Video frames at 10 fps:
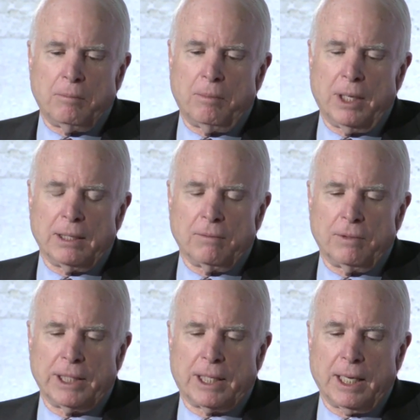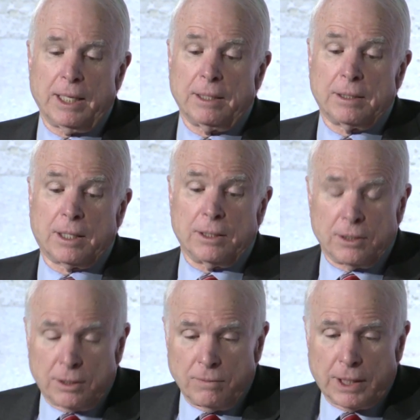But we can
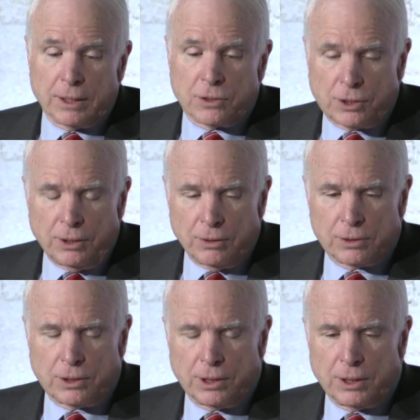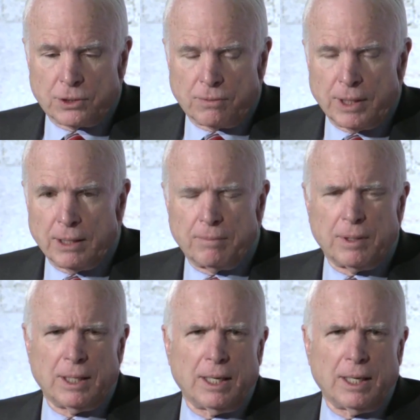still turn this around,